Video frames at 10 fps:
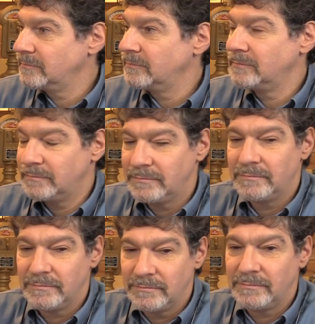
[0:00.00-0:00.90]

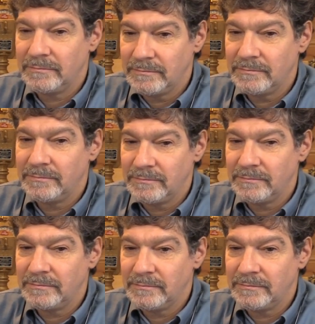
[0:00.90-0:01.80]

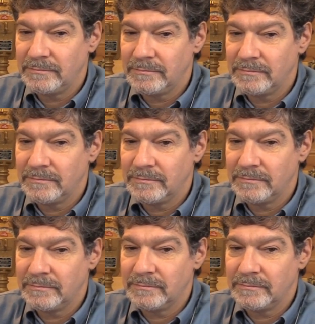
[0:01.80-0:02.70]

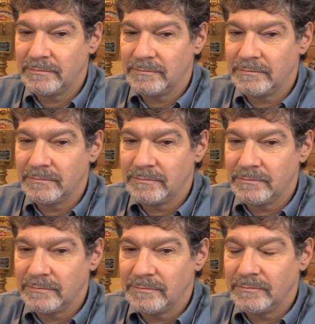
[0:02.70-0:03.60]

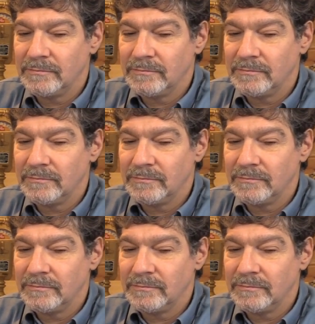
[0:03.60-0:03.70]
No words are spoken by the person on screen.